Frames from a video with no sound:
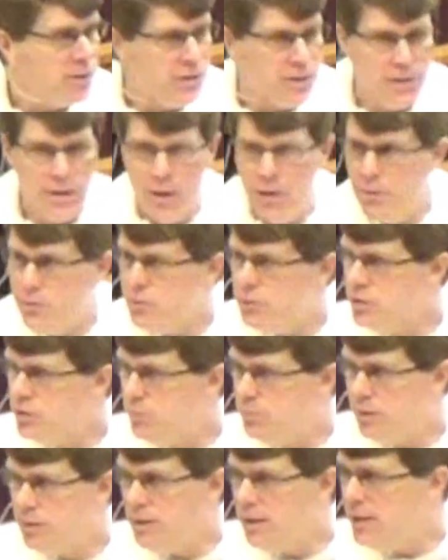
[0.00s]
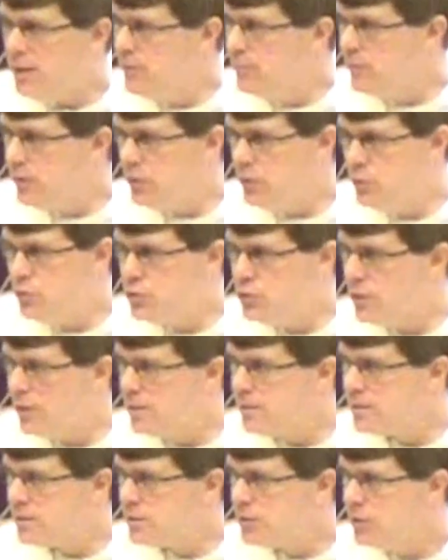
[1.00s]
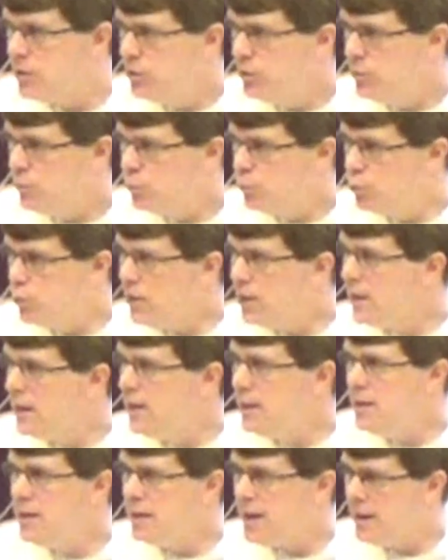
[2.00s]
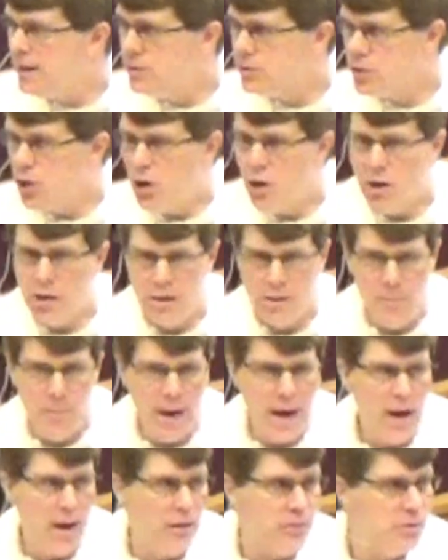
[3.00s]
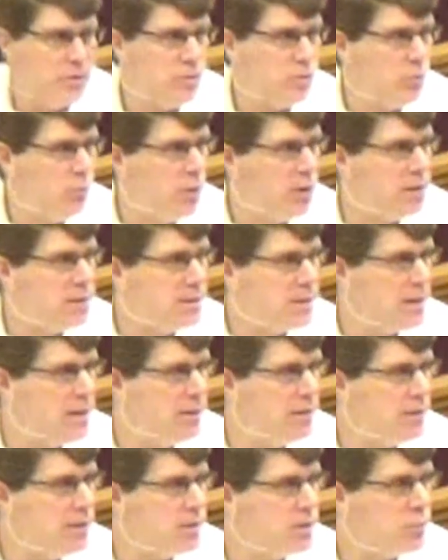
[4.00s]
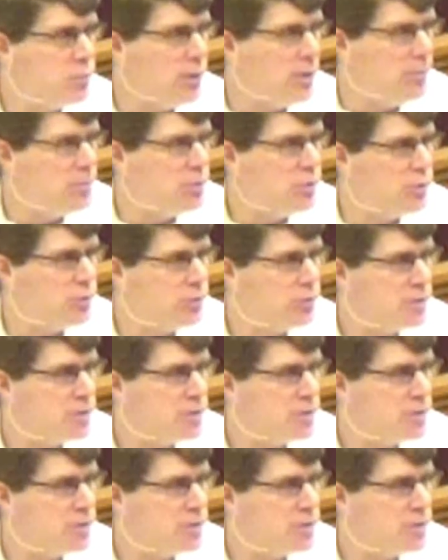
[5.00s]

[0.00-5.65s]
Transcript: to those who believe that you just read and talk about what's in the Scriptures.